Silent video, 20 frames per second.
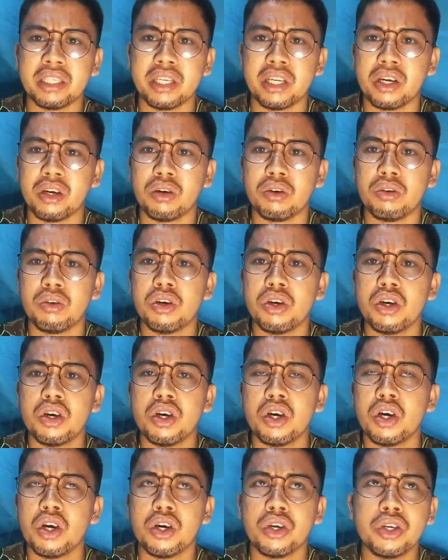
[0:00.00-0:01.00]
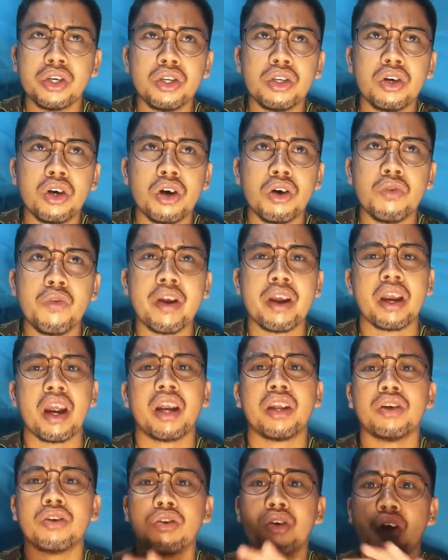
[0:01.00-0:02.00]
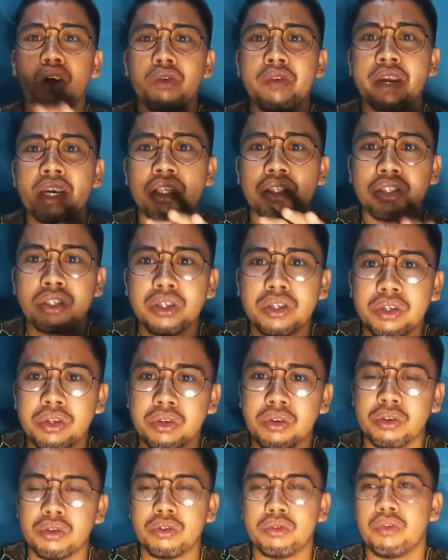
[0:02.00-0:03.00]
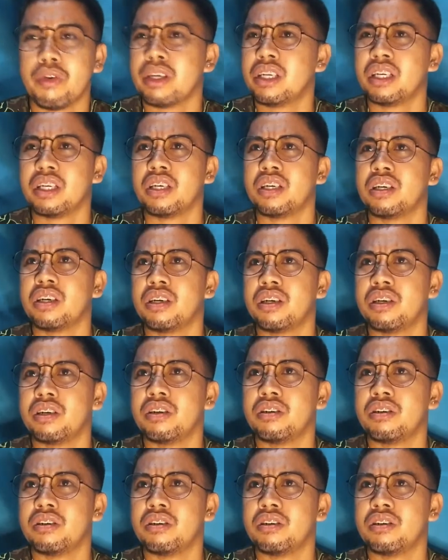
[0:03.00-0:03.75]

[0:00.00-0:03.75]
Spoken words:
where are you going to, whether